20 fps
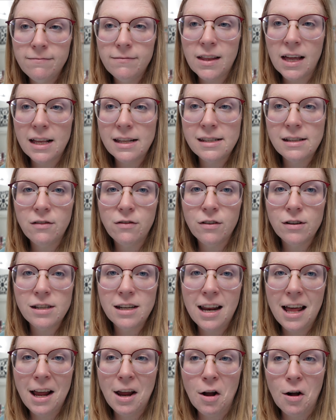That's it for
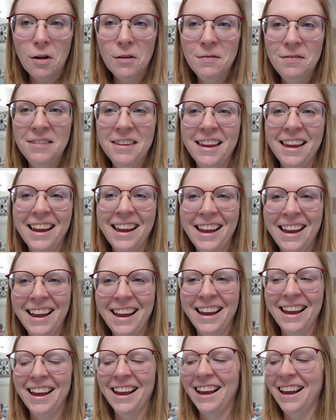today, y'all.
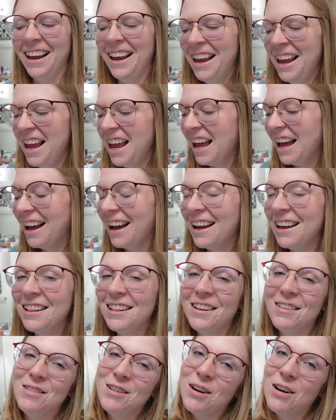I
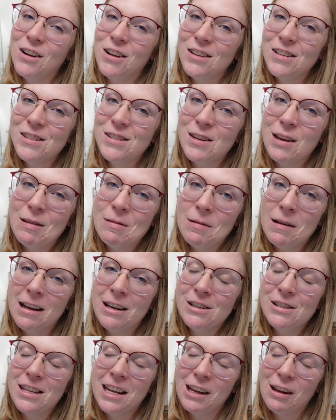love y'all so
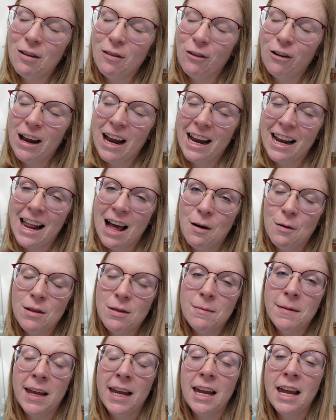much. Thank you for hanging out
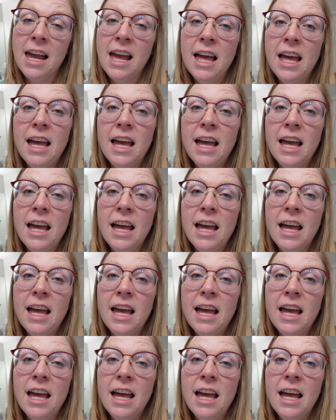with me.